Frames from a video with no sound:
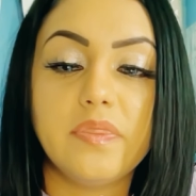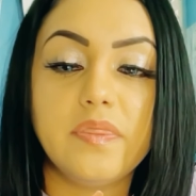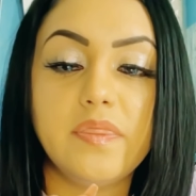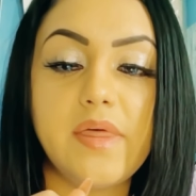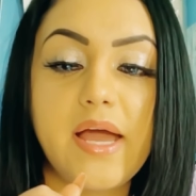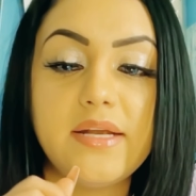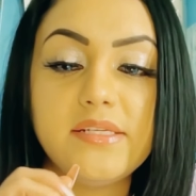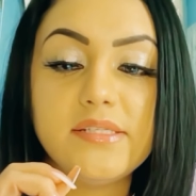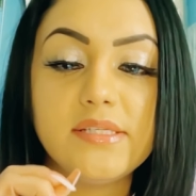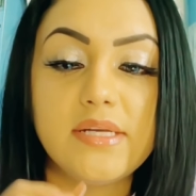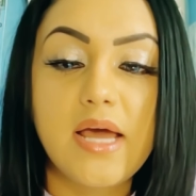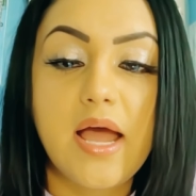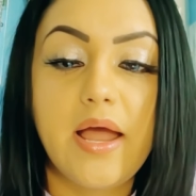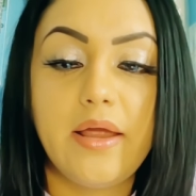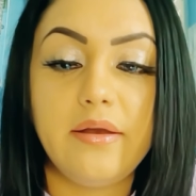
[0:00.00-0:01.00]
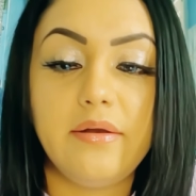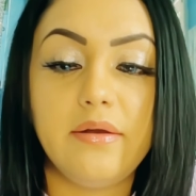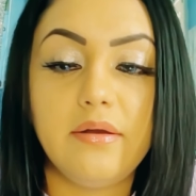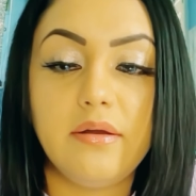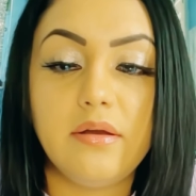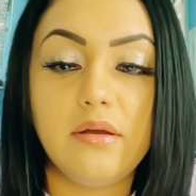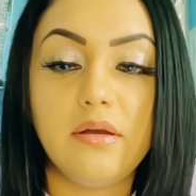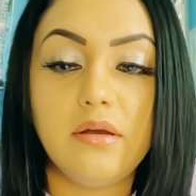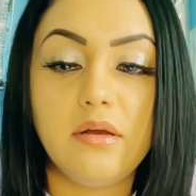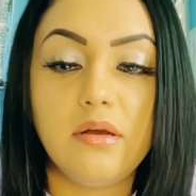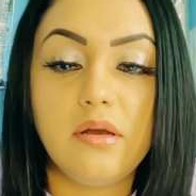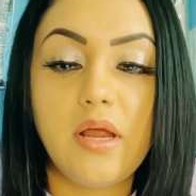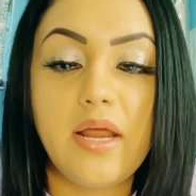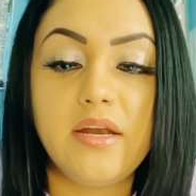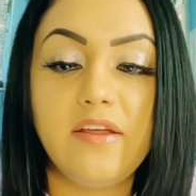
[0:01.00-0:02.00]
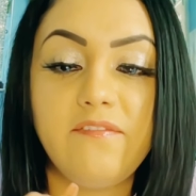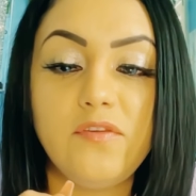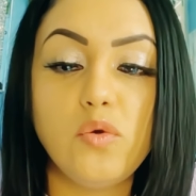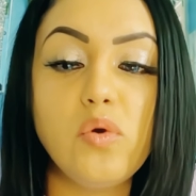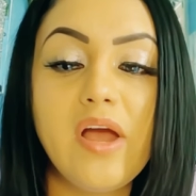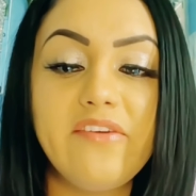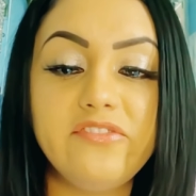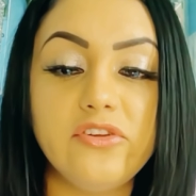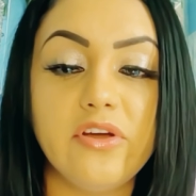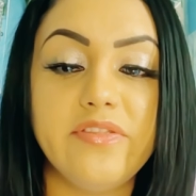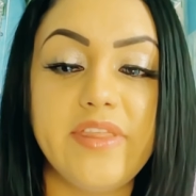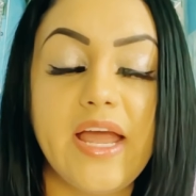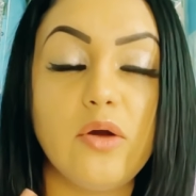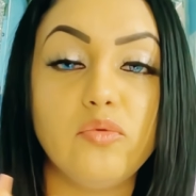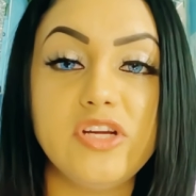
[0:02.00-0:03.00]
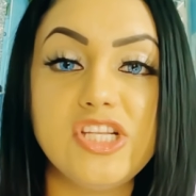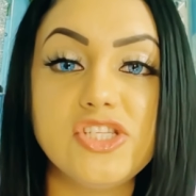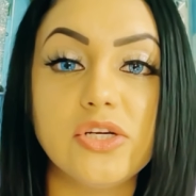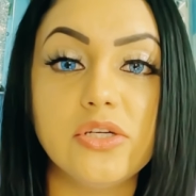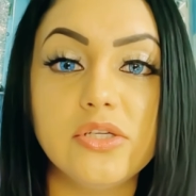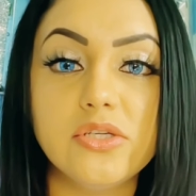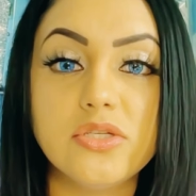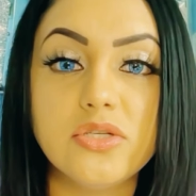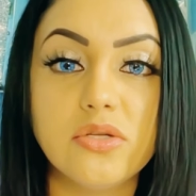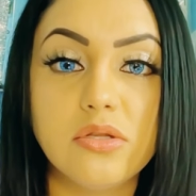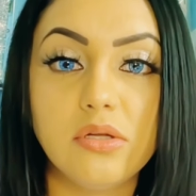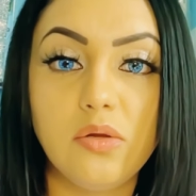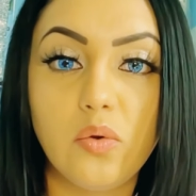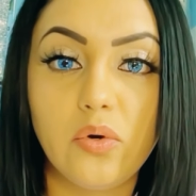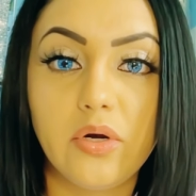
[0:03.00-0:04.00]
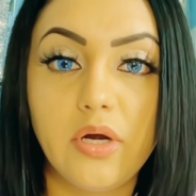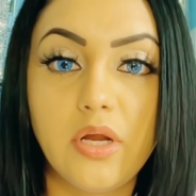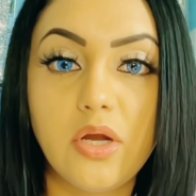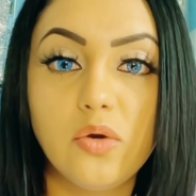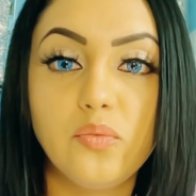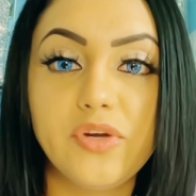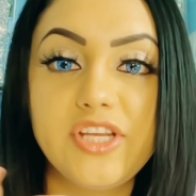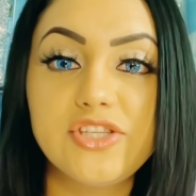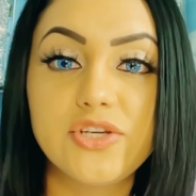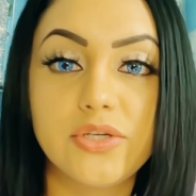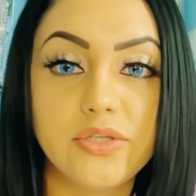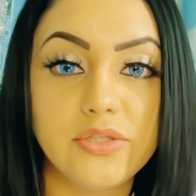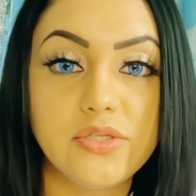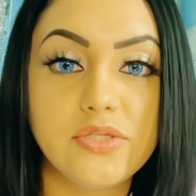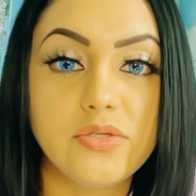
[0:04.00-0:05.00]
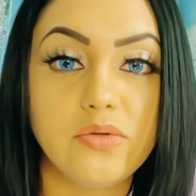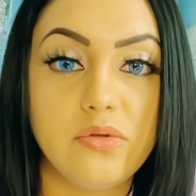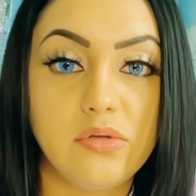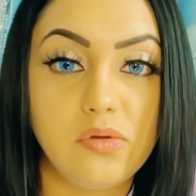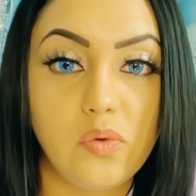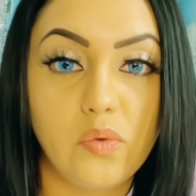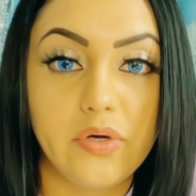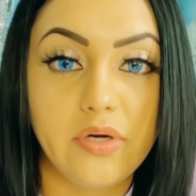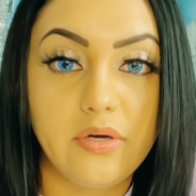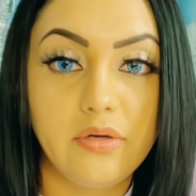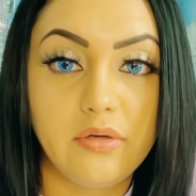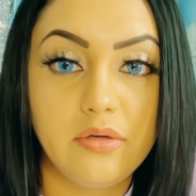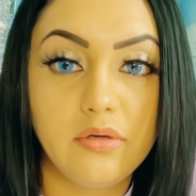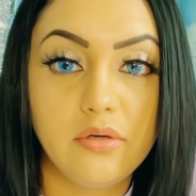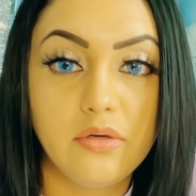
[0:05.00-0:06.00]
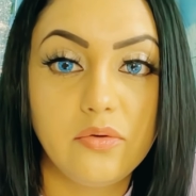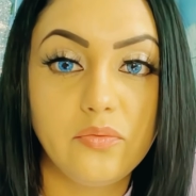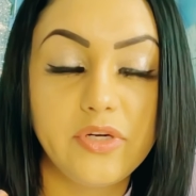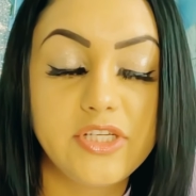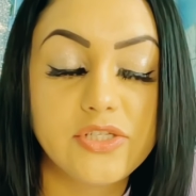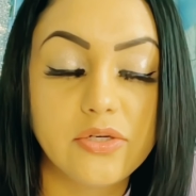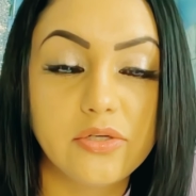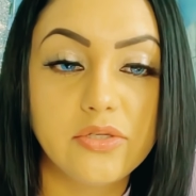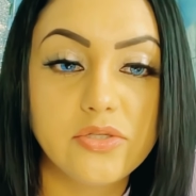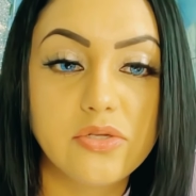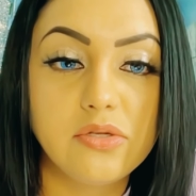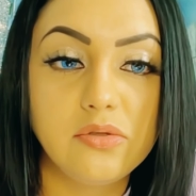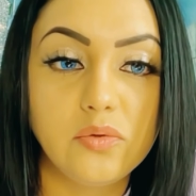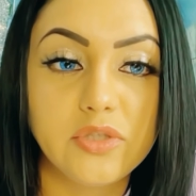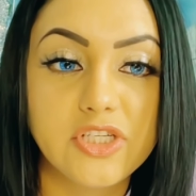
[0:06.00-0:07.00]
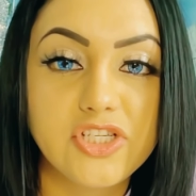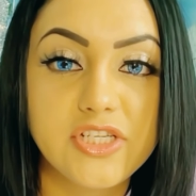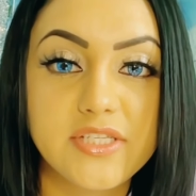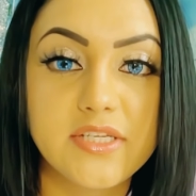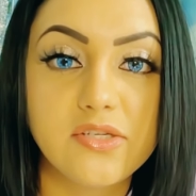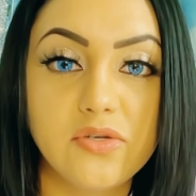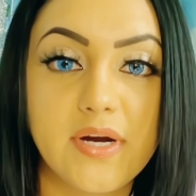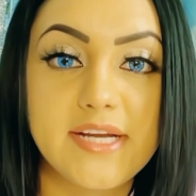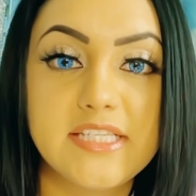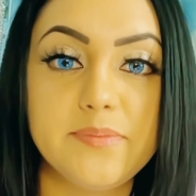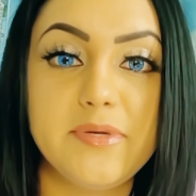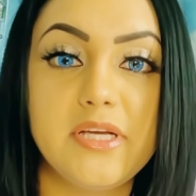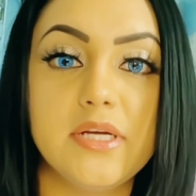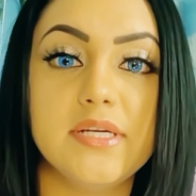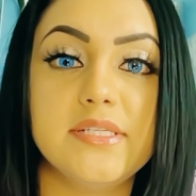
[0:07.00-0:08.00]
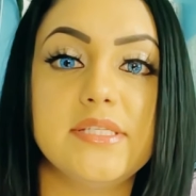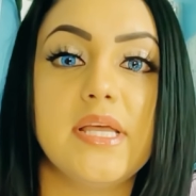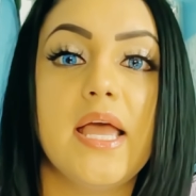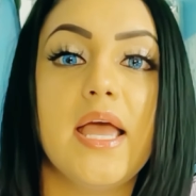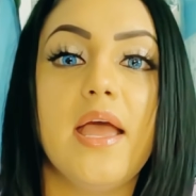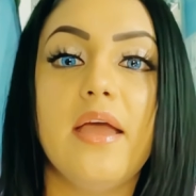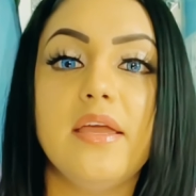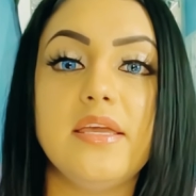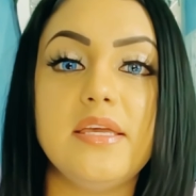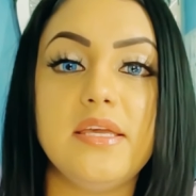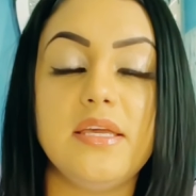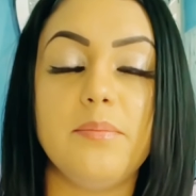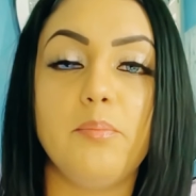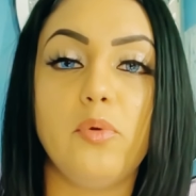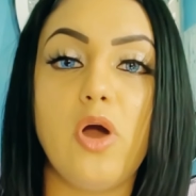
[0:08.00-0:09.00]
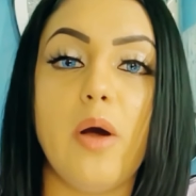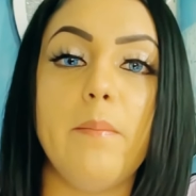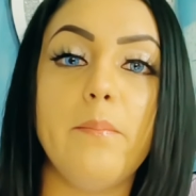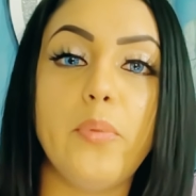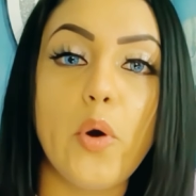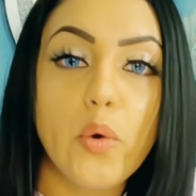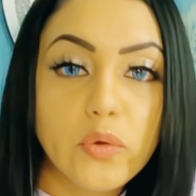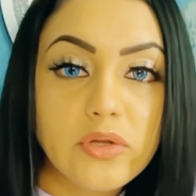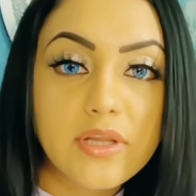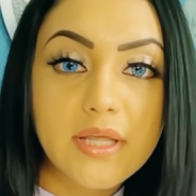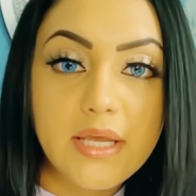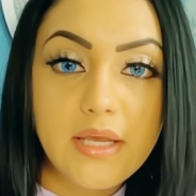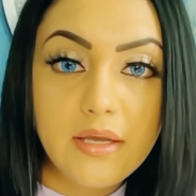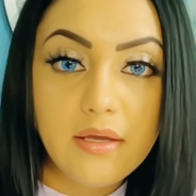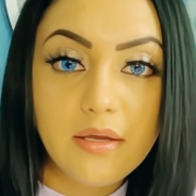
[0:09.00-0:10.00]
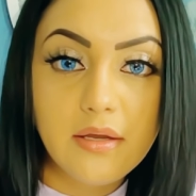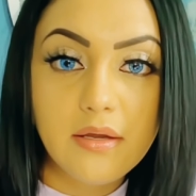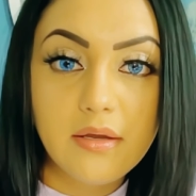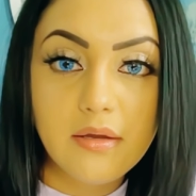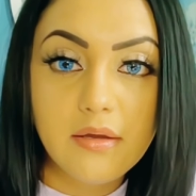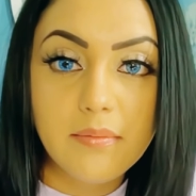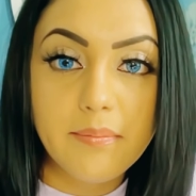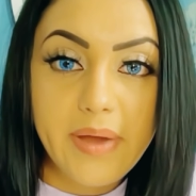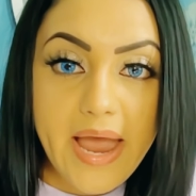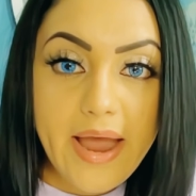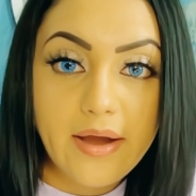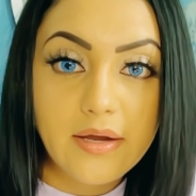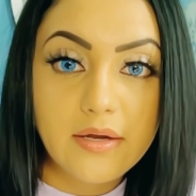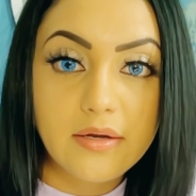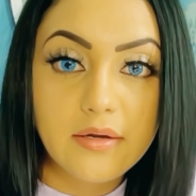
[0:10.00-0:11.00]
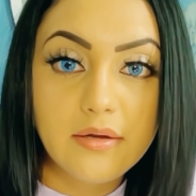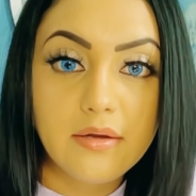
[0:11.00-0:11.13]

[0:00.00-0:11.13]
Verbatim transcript: that is not. And if you have done that, return to the Lord, return to the Lord, return to the Lord Jesus Christ because he come boldly back